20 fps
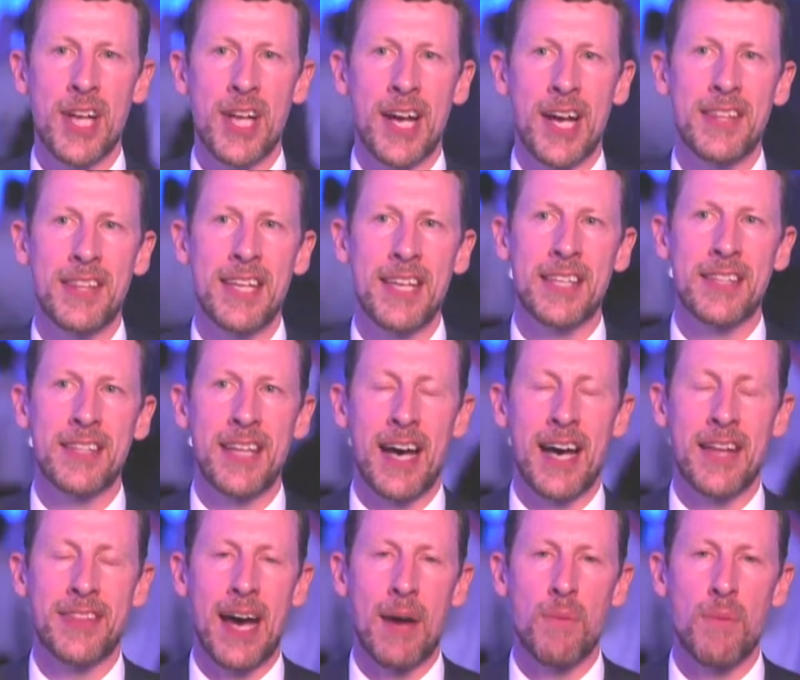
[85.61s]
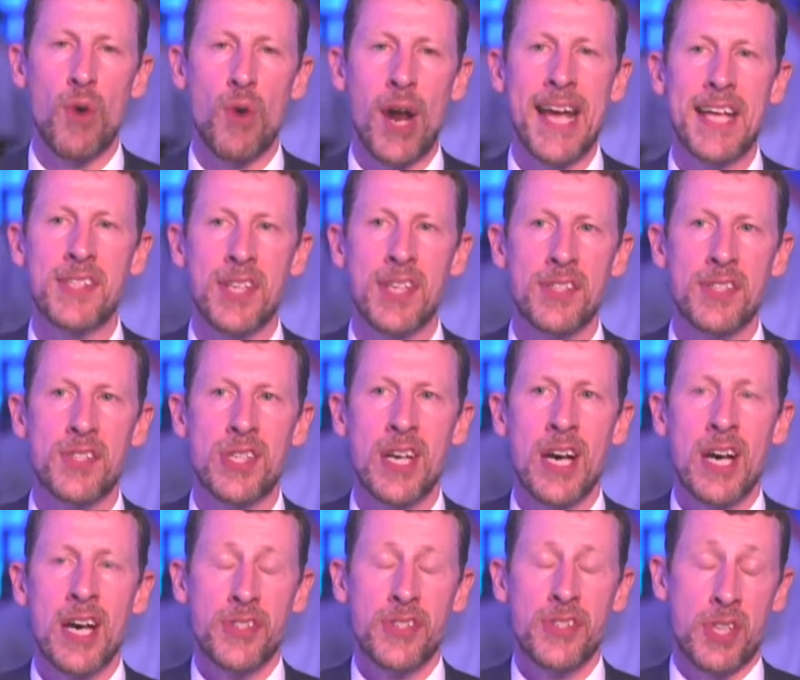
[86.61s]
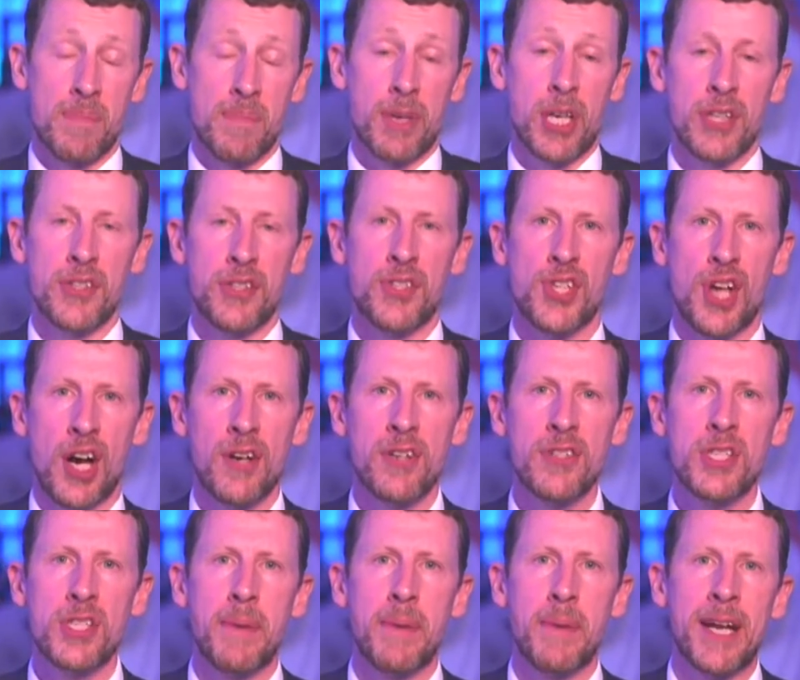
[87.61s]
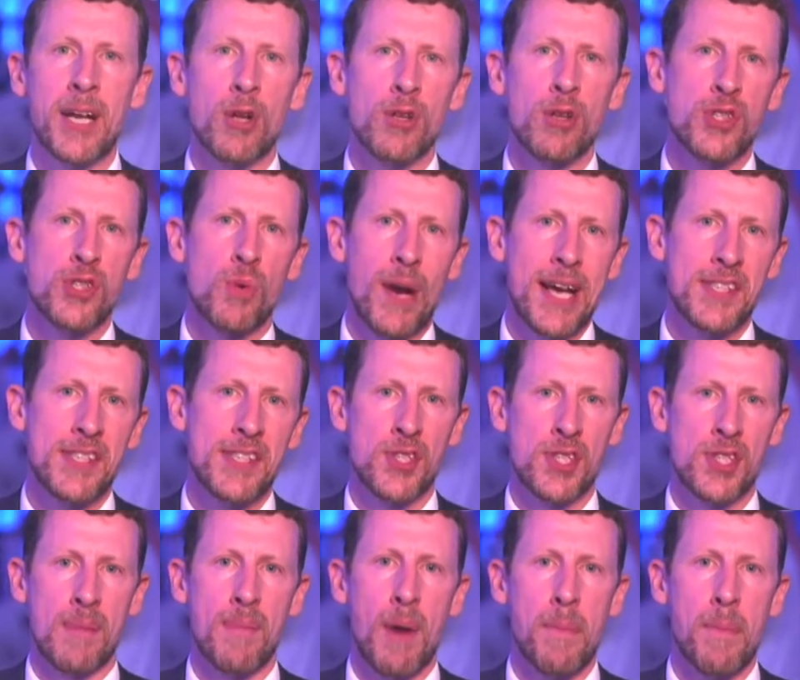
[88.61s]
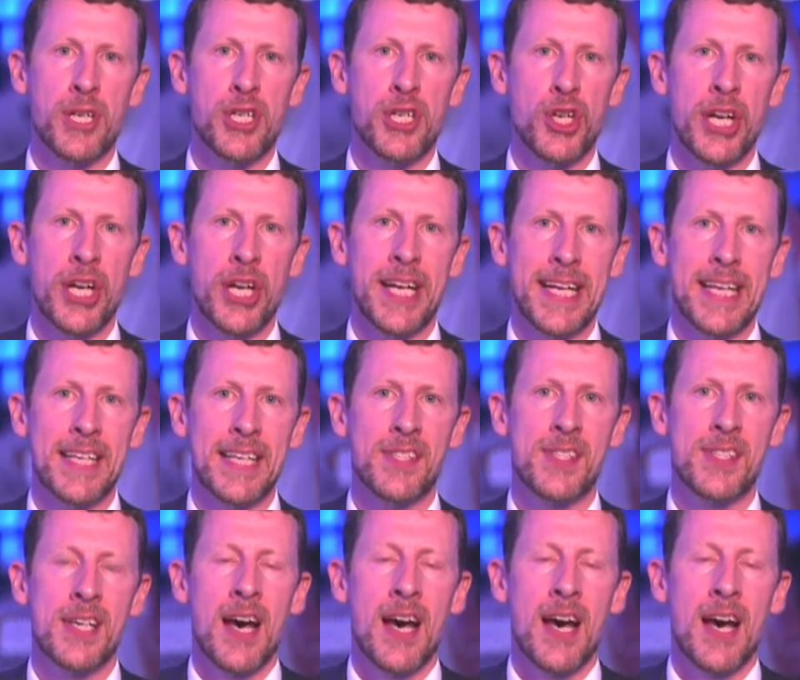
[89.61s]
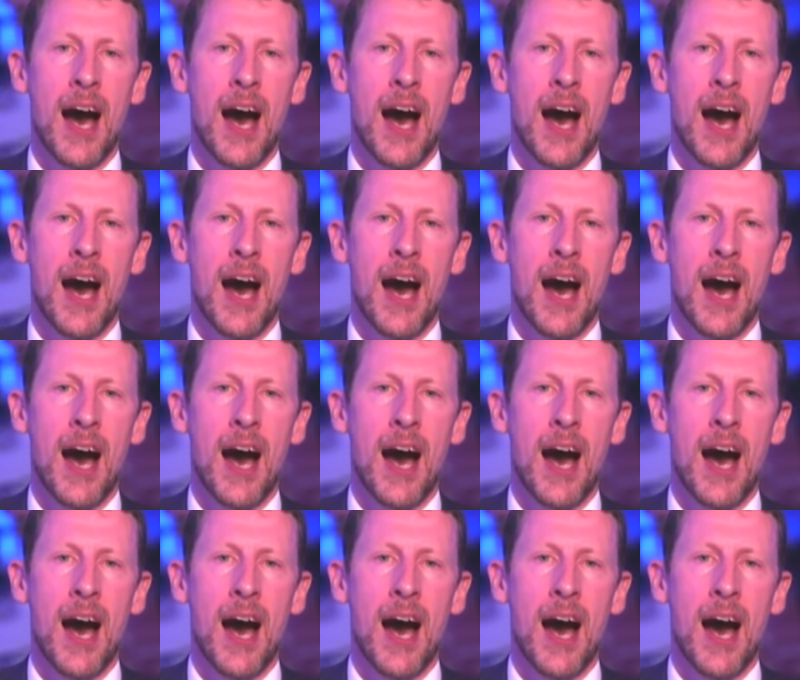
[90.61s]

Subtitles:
And I think that raises some concerns, but it also raises some opportunities.